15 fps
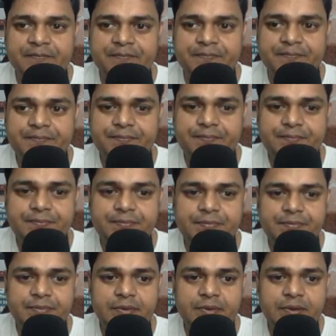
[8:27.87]

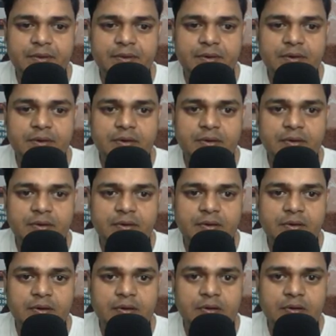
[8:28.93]

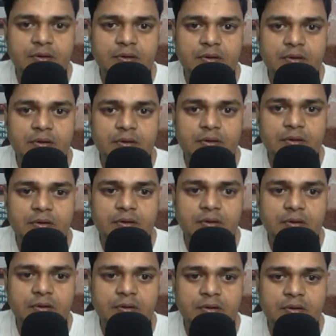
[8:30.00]

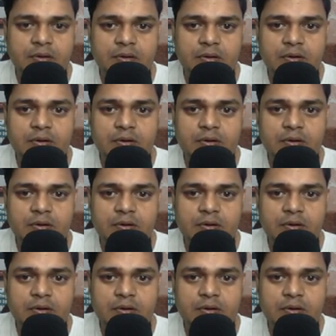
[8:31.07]
[no speech]